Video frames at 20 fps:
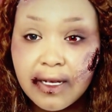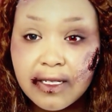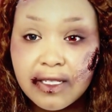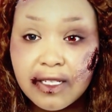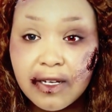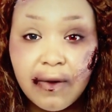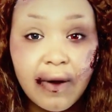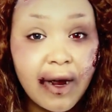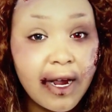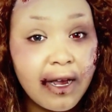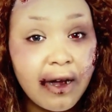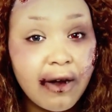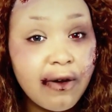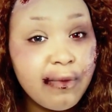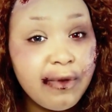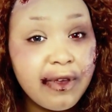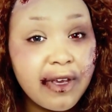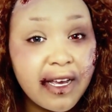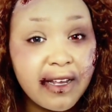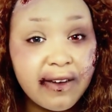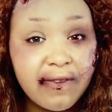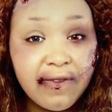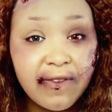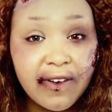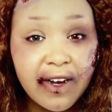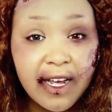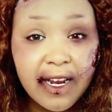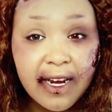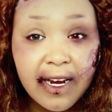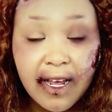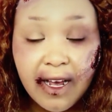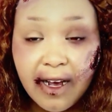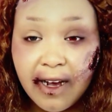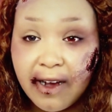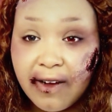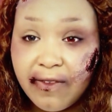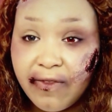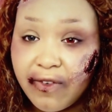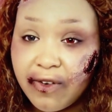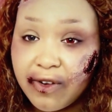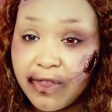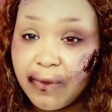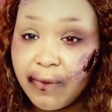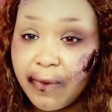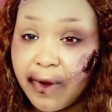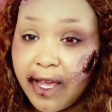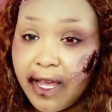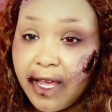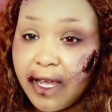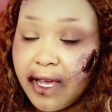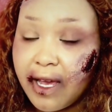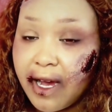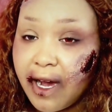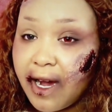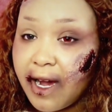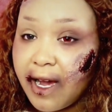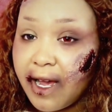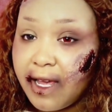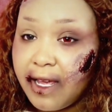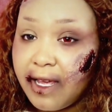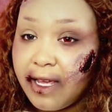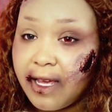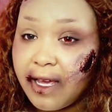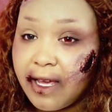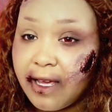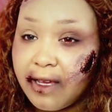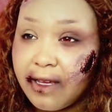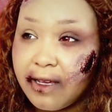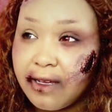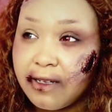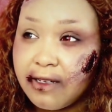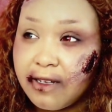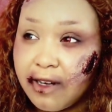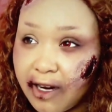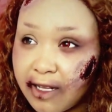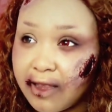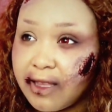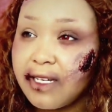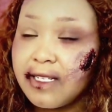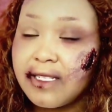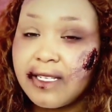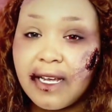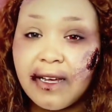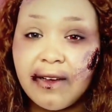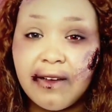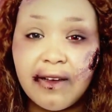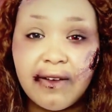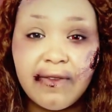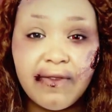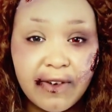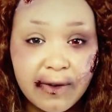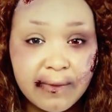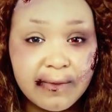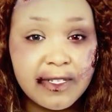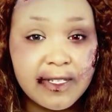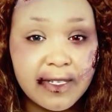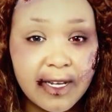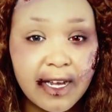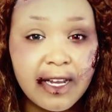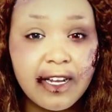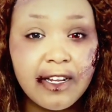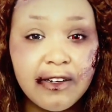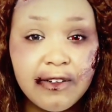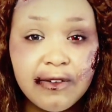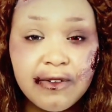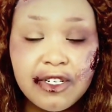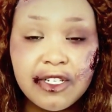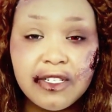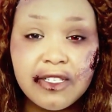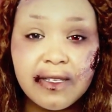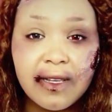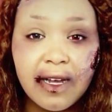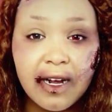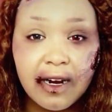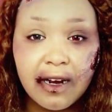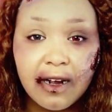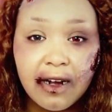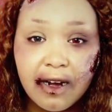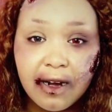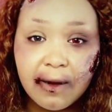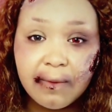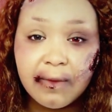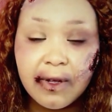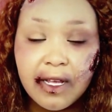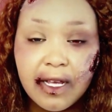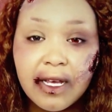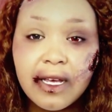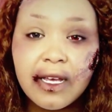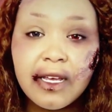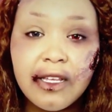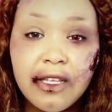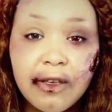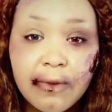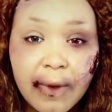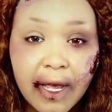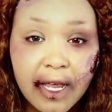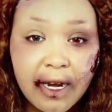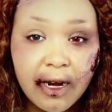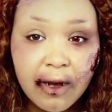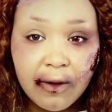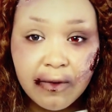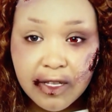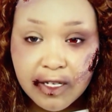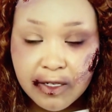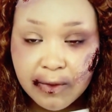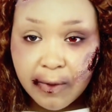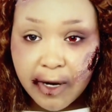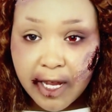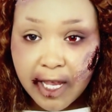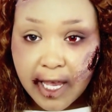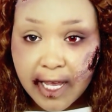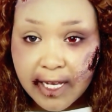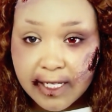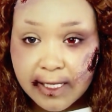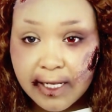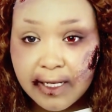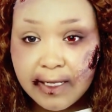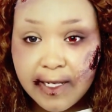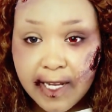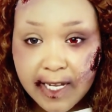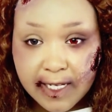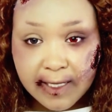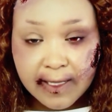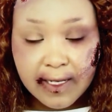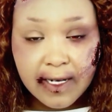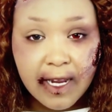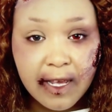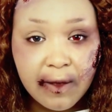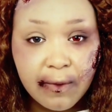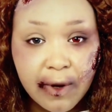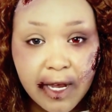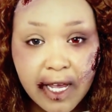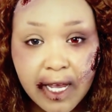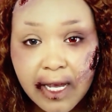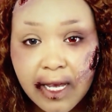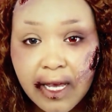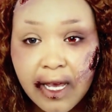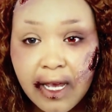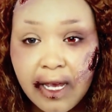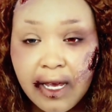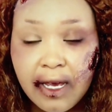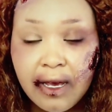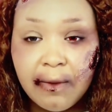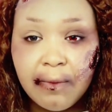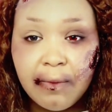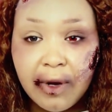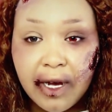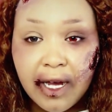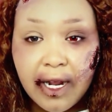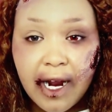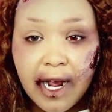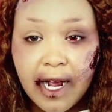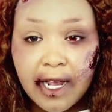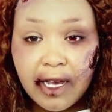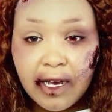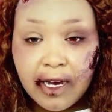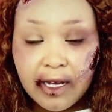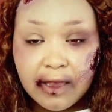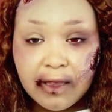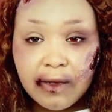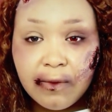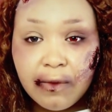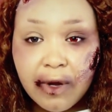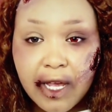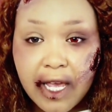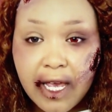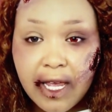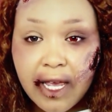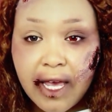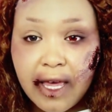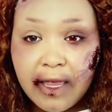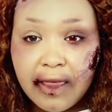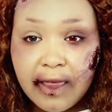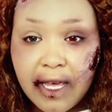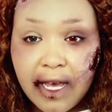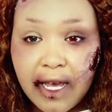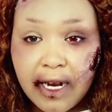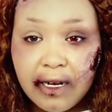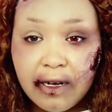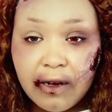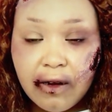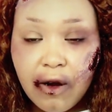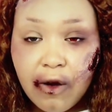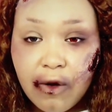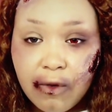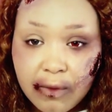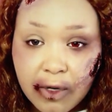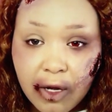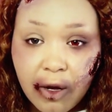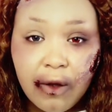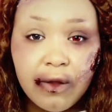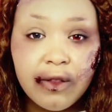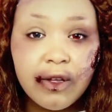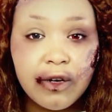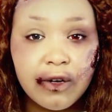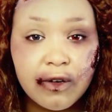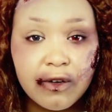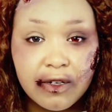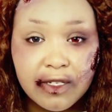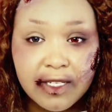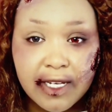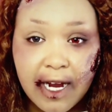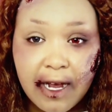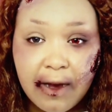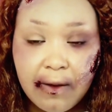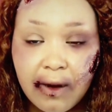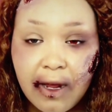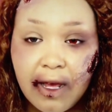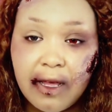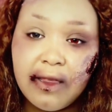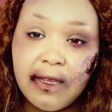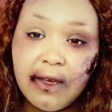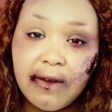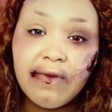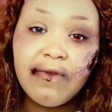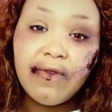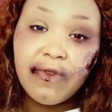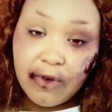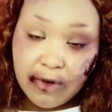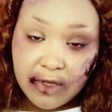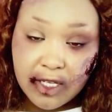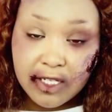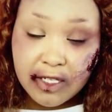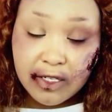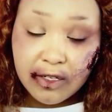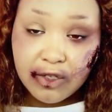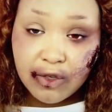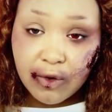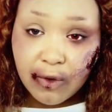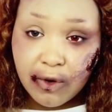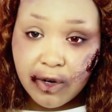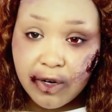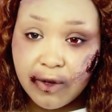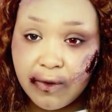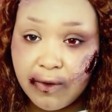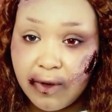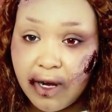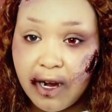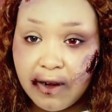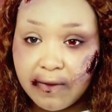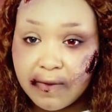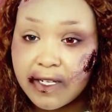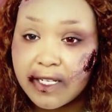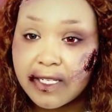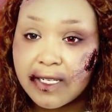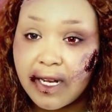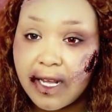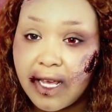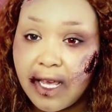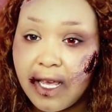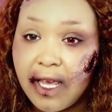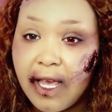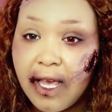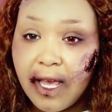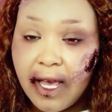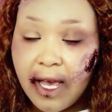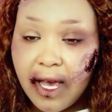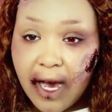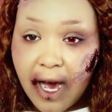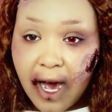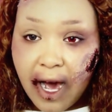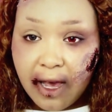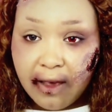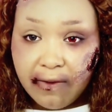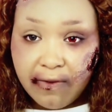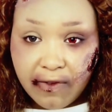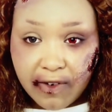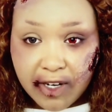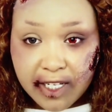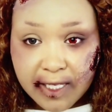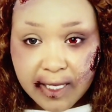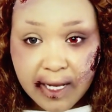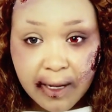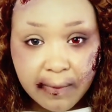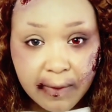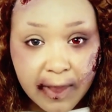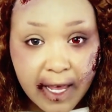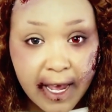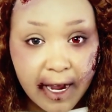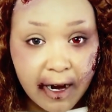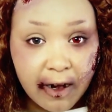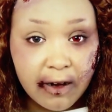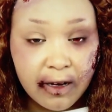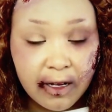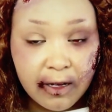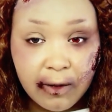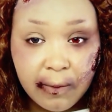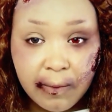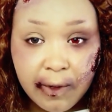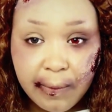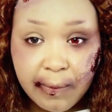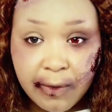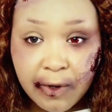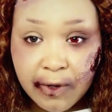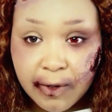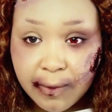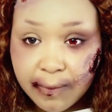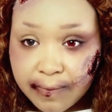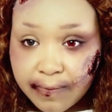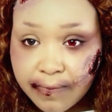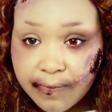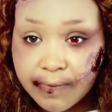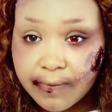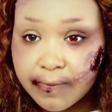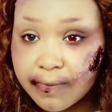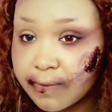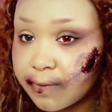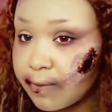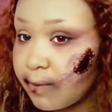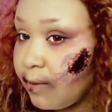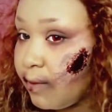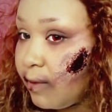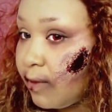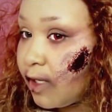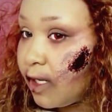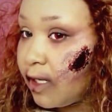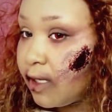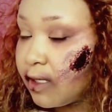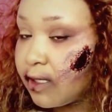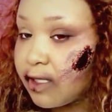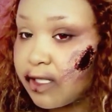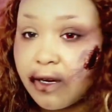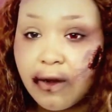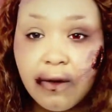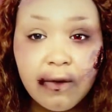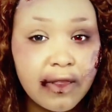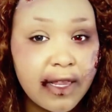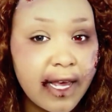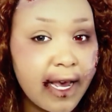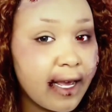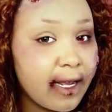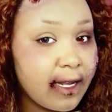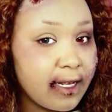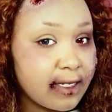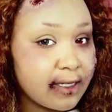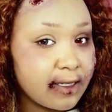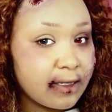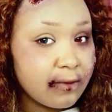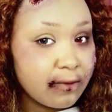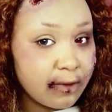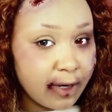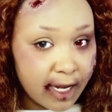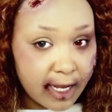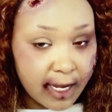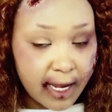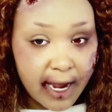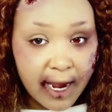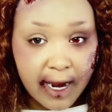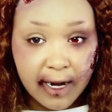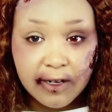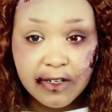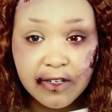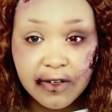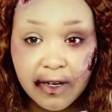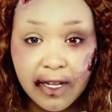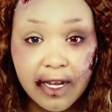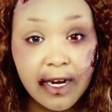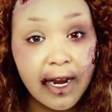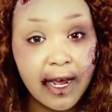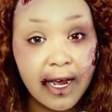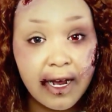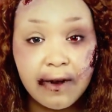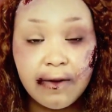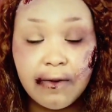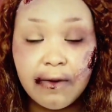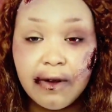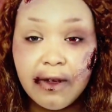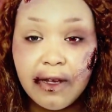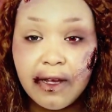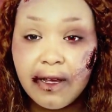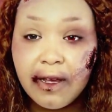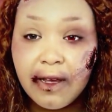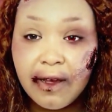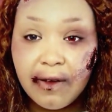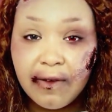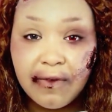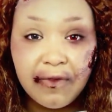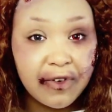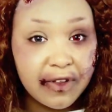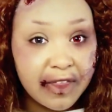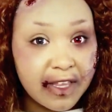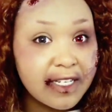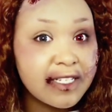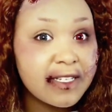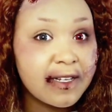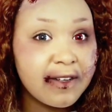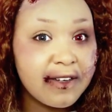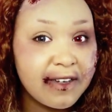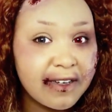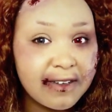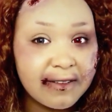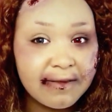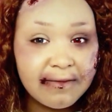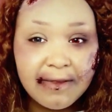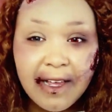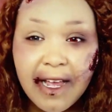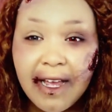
So I hope you had fun uh, for the wig. I got this uh, from styleillusions.com. You may know this wig as the Destiny wig, but I cut the wig and then combed all the curls out and then for this tutorial, obviously, I frizzed up the hair a little bit more. So that is the wig actually now for this look.